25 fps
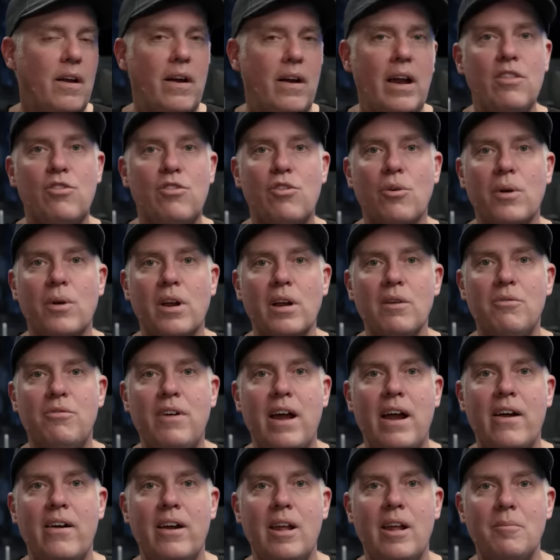right, so we're gonna
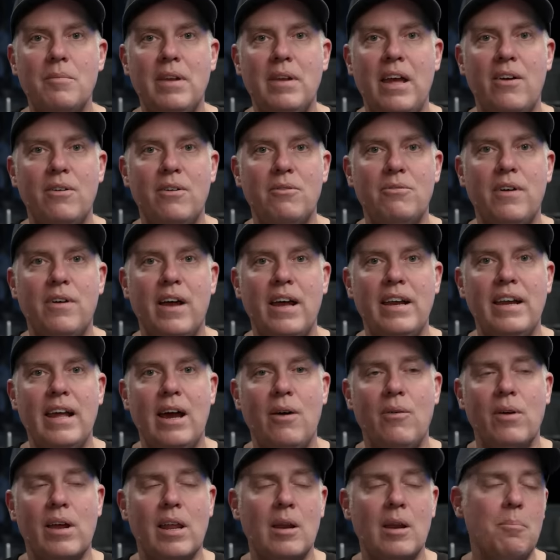fire it up now and find
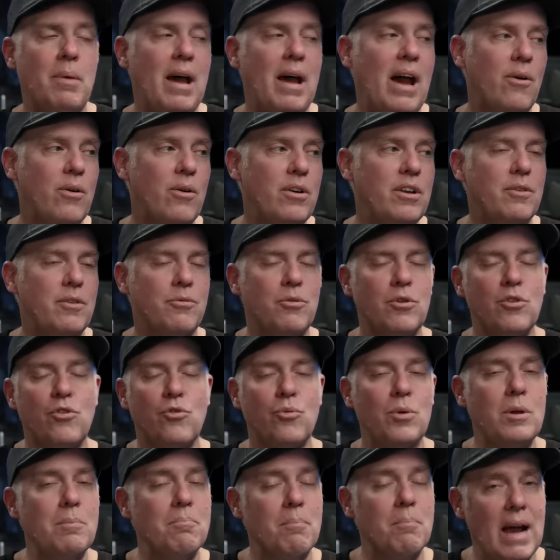out what kind of power difference
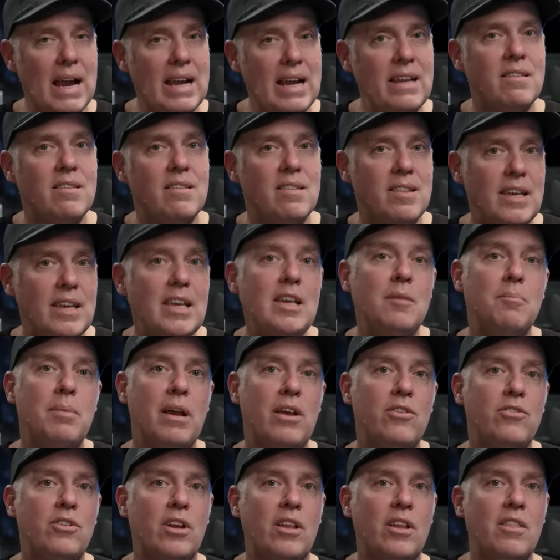we might see
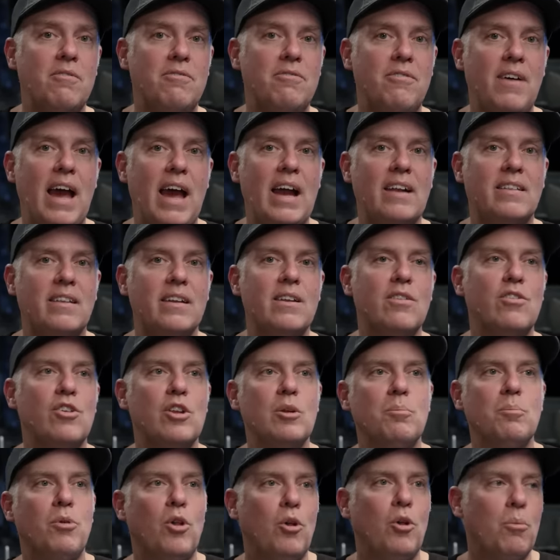based on the fact that it's
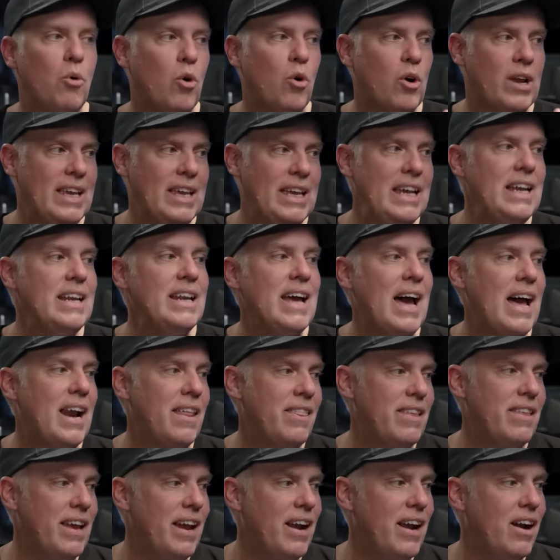gonna pull more heat out
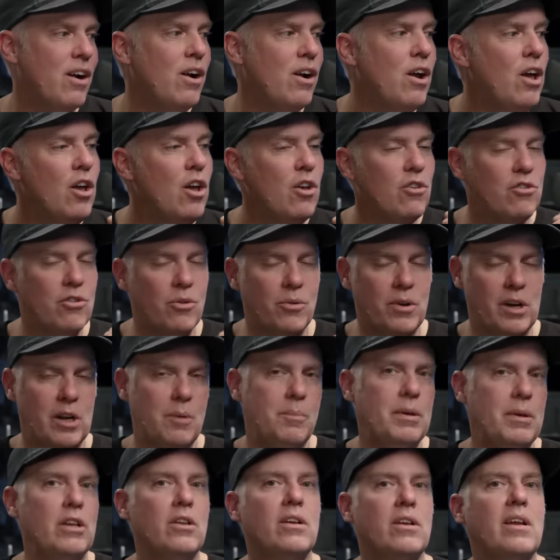of the air. So we're gonna
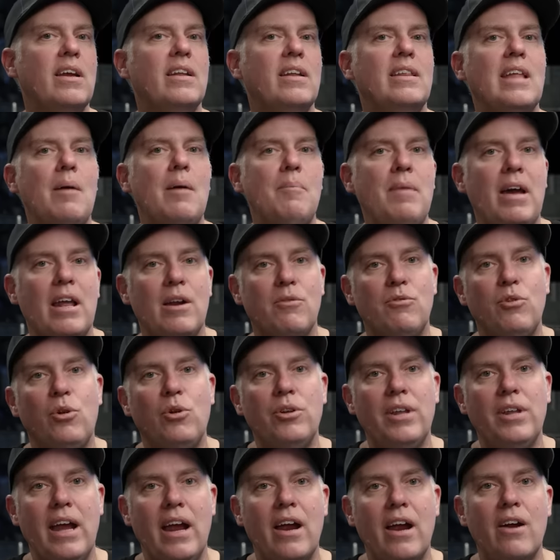be looking at that
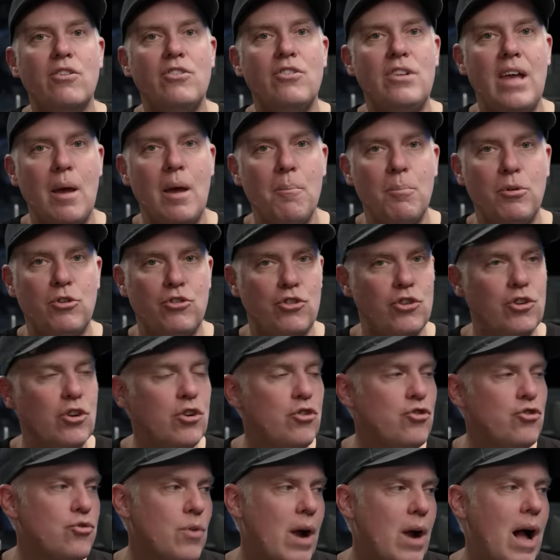manifold air temperature to
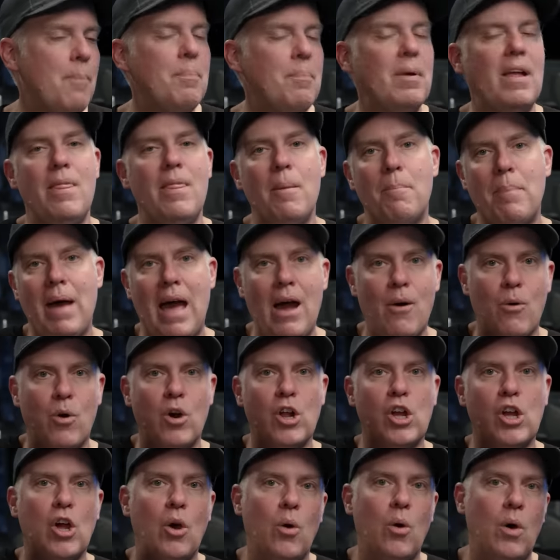drop and the power
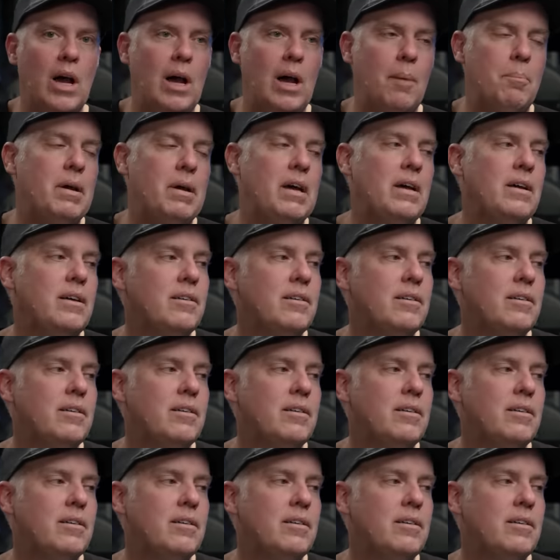to go up.